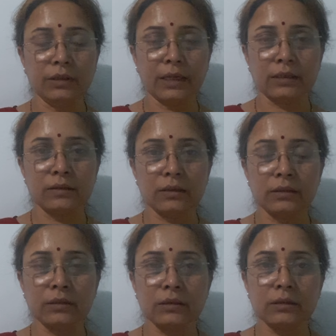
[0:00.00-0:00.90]
That is, it
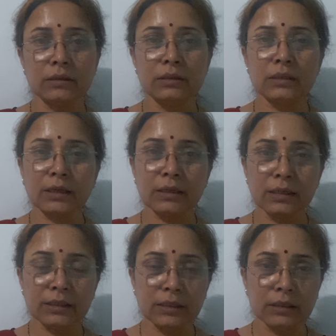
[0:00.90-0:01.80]

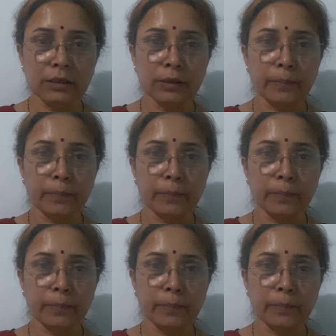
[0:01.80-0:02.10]
directly